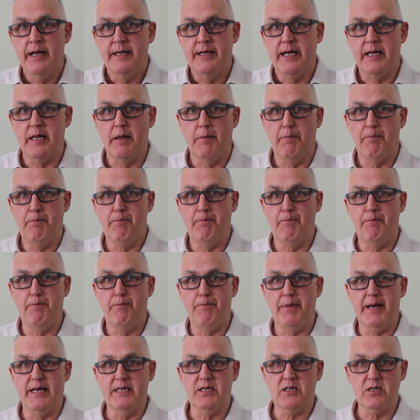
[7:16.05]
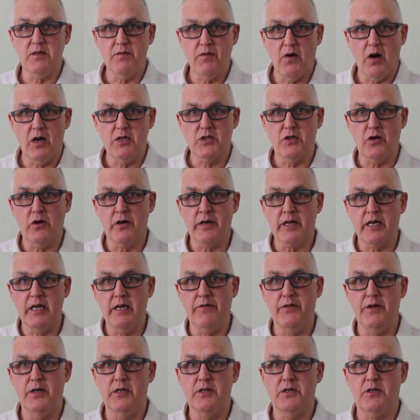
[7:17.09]
Now the best advice I can
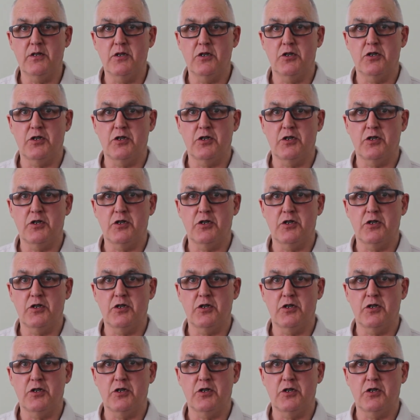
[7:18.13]
give you is to